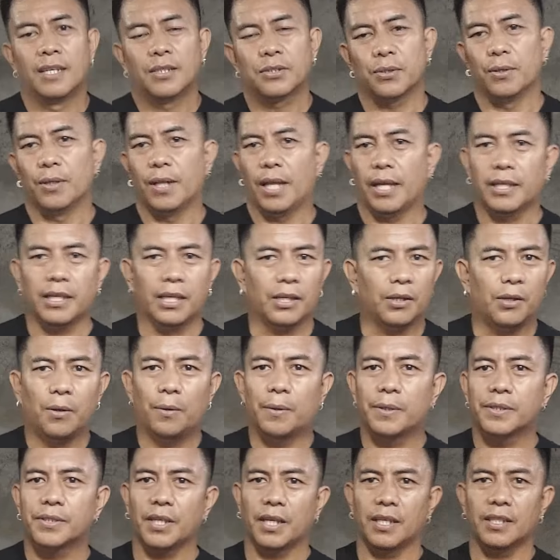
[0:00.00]
So like I
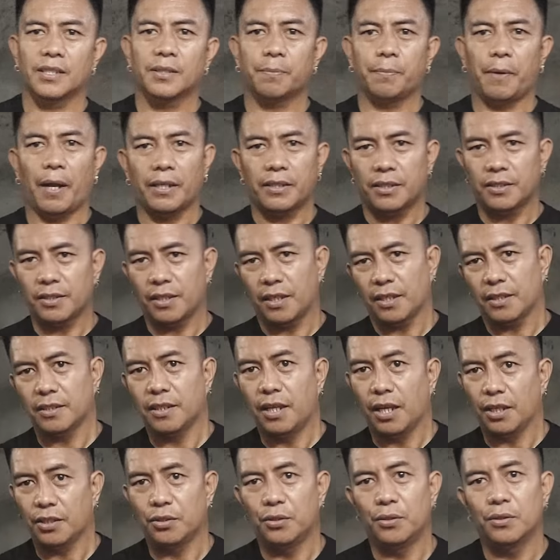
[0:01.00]
always say, practice
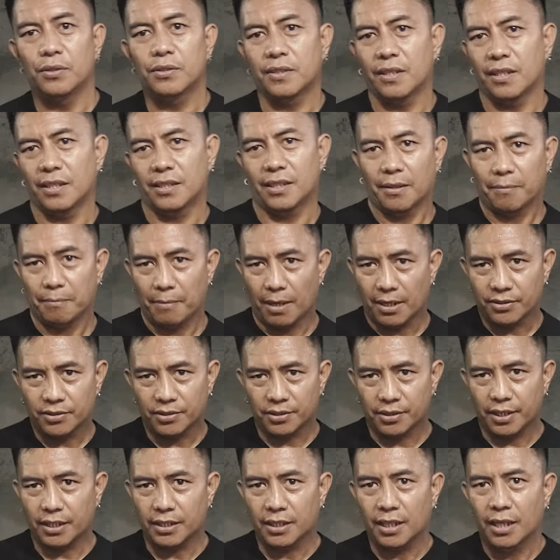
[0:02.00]
it, get used to it, and
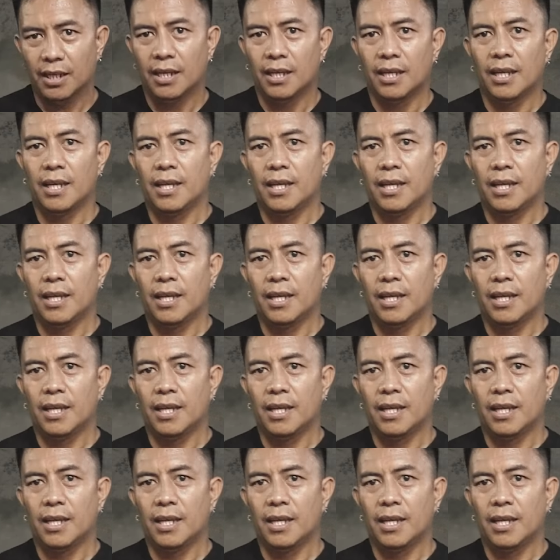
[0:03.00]
master it.